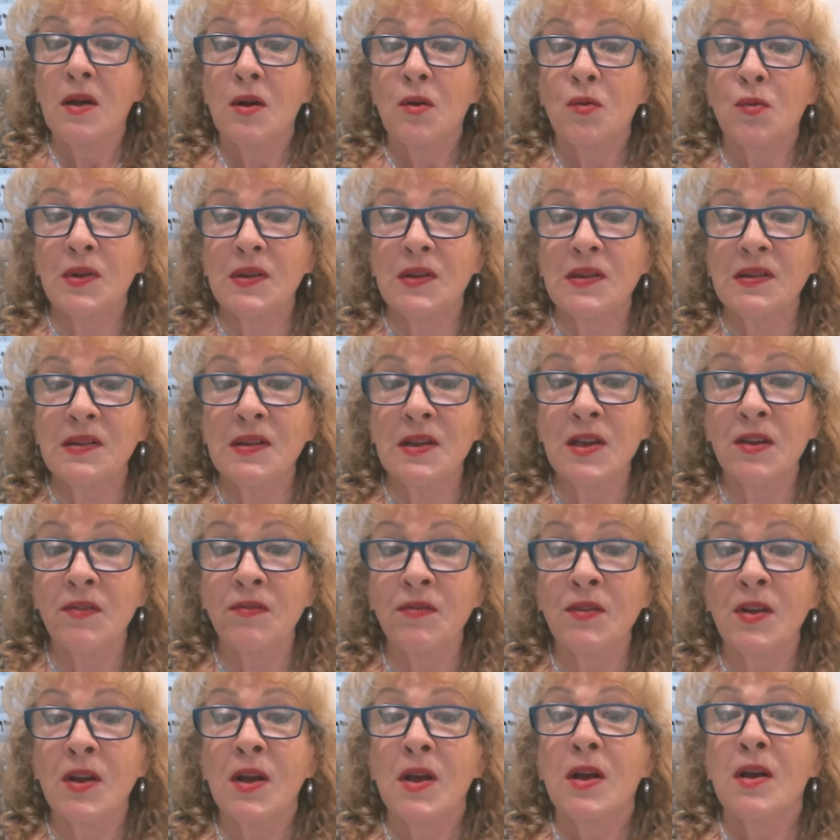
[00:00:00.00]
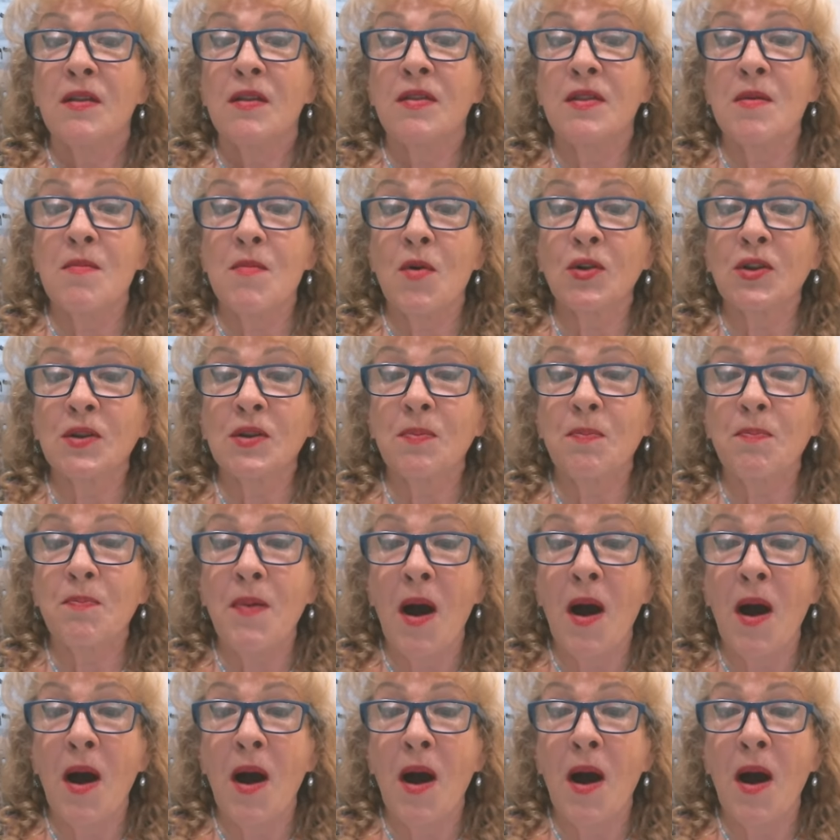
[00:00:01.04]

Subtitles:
received the most